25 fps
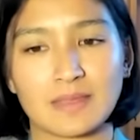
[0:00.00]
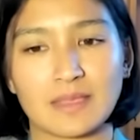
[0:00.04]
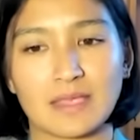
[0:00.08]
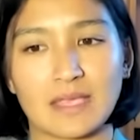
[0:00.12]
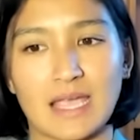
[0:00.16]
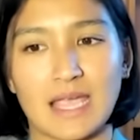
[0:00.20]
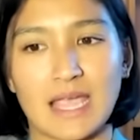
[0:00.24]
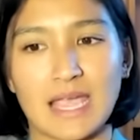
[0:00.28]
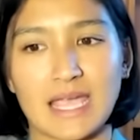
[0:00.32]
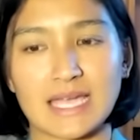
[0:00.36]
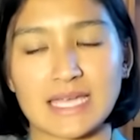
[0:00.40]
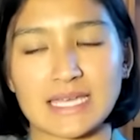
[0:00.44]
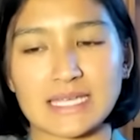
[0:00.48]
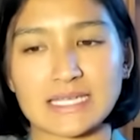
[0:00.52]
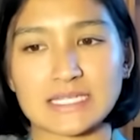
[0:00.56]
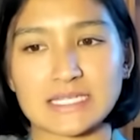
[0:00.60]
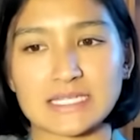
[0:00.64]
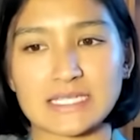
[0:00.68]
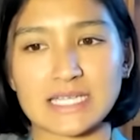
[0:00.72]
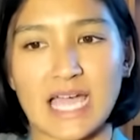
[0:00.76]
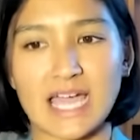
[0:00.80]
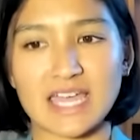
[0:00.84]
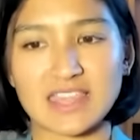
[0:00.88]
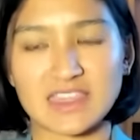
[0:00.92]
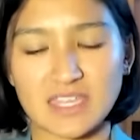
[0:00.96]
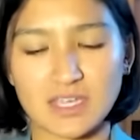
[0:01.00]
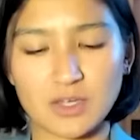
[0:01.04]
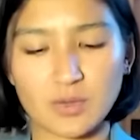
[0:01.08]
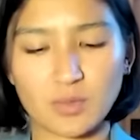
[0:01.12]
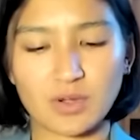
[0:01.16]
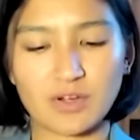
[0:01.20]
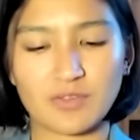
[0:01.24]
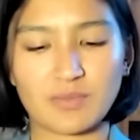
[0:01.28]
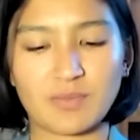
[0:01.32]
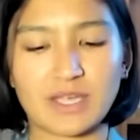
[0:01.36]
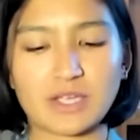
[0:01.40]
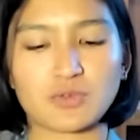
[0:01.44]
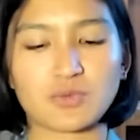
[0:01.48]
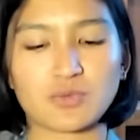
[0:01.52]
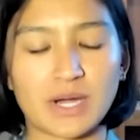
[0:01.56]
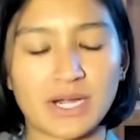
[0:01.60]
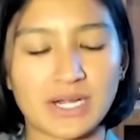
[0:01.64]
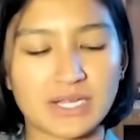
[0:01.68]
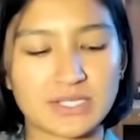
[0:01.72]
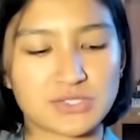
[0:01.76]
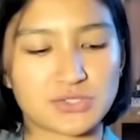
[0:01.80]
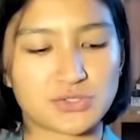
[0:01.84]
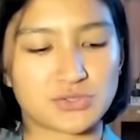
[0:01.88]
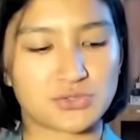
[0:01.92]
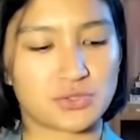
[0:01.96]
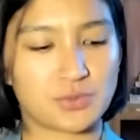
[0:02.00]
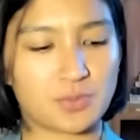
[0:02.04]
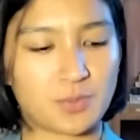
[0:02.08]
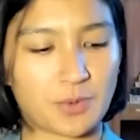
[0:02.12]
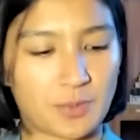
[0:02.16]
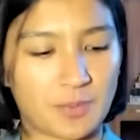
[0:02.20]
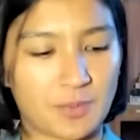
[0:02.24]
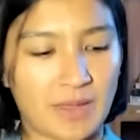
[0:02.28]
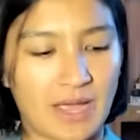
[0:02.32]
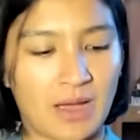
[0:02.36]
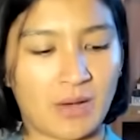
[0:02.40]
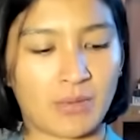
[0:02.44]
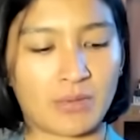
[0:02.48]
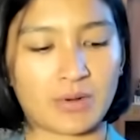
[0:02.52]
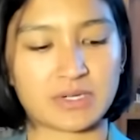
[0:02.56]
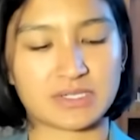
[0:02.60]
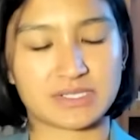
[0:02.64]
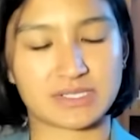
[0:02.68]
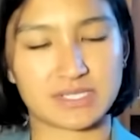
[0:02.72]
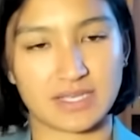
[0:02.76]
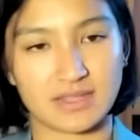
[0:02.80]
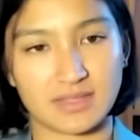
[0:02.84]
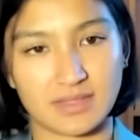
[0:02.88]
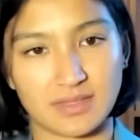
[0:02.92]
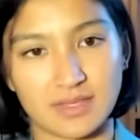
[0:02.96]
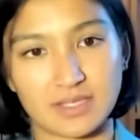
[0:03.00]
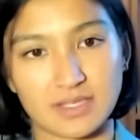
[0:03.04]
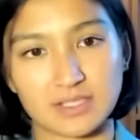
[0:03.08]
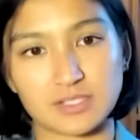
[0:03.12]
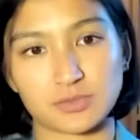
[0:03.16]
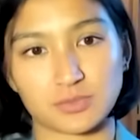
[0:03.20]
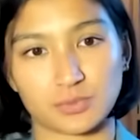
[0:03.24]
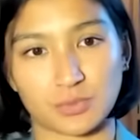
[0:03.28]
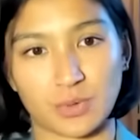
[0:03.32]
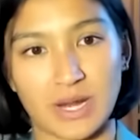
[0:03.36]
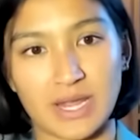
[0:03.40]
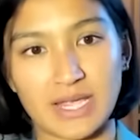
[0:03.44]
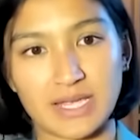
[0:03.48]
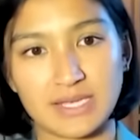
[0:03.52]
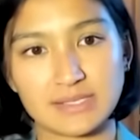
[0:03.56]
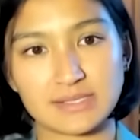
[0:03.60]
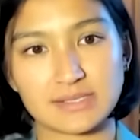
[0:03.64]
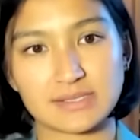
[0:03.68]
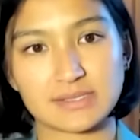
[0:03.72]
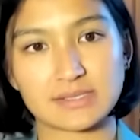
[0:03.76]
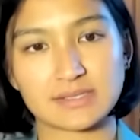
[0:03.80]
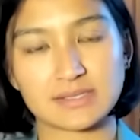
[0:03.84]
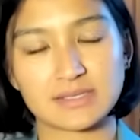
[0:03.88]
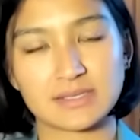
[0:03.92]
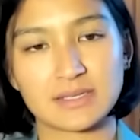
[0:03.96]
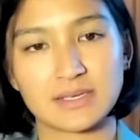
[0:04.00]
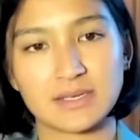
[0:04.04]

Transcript: And I think one of my greatest superpowers in this race